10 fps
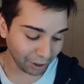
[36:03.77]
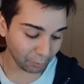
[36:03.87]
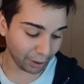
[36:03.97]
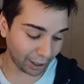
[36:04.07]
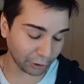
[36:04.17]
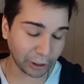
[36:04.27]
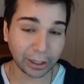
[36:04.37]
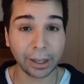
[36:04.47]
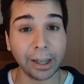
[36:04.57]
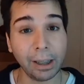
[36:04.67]
What energy is
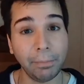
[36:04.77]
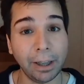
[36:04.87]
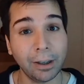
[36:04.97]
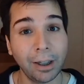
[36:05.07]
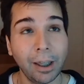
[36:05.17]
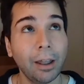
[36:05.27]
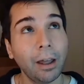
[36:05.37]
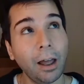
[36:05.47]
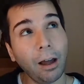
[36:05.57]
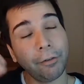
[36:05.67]
going to get me
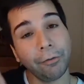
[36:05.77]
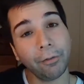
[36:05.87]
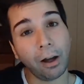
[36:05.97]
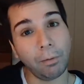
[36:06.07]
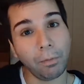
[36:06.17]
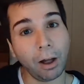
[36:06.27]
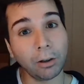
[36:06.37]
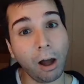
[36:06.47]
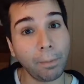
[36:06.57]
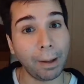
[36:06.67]

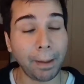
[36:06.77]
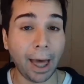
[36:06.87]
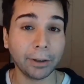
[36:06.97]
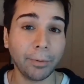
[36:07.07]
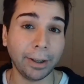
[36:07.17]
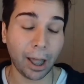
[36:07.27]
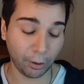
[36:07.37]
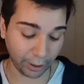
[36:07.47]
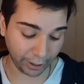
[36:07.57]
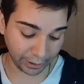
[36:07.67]
along my path right now?
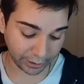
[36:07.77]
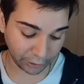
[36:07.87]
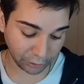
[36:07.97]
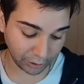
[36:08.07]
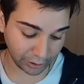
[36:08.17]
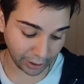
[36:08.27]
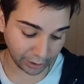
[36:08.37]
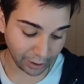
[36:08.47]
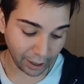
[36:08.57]
And it's interesting.